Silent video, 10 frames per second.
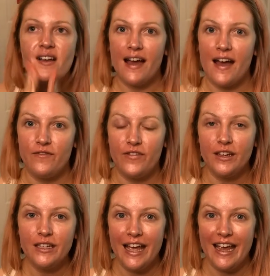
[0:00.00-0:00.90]
I
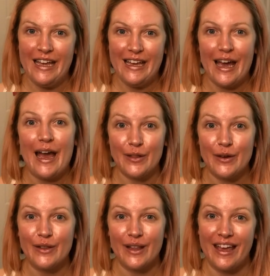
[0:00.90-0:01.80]
feel like I
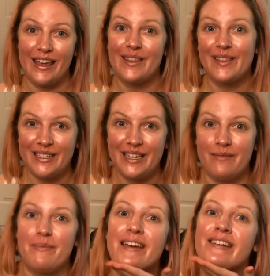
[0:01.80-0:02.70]
look like the
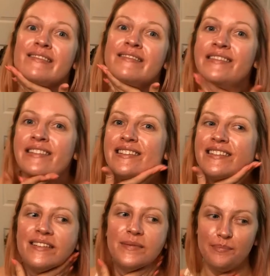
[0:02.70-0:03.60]
Tin Man,
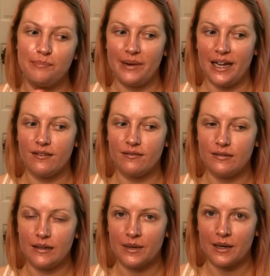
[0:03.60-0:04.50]
but
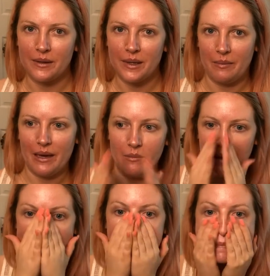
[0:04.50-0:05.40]
I'm not really mad
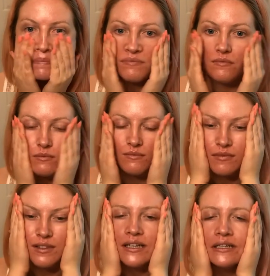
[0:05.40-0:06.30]
about it.
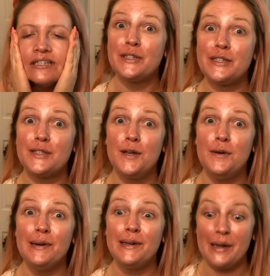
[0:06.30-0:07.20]

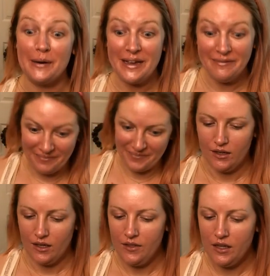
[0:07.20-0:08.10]
Super glowy.
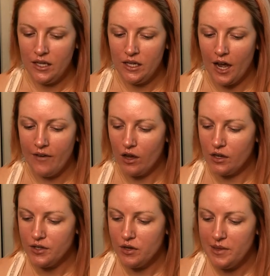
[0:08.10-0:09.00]
And then I've
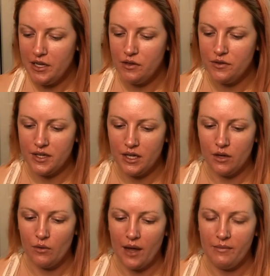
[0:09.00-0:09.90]
also been using,
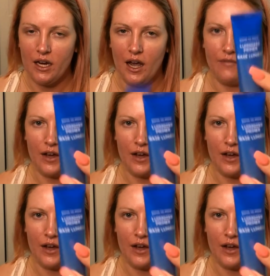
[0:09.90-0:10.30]
well, I mean, I've